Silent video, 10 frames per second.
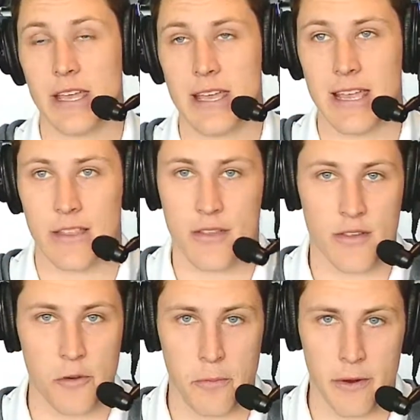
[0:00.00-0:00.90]
it's
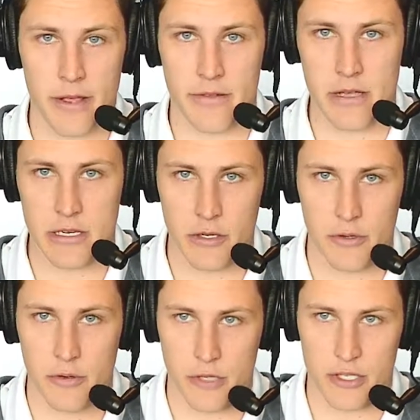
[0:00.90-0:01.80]
super easy
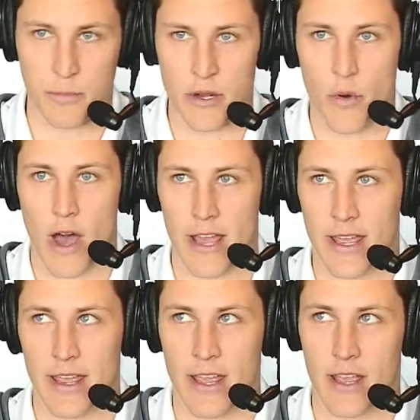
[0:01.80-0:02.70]
to just be
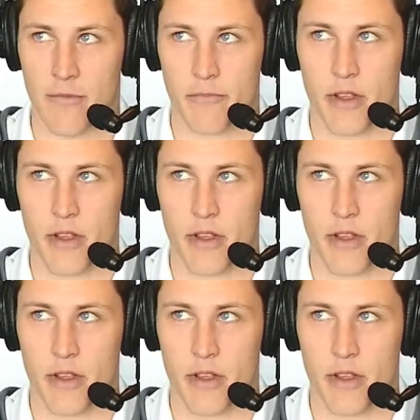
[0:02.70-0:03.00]
quiet and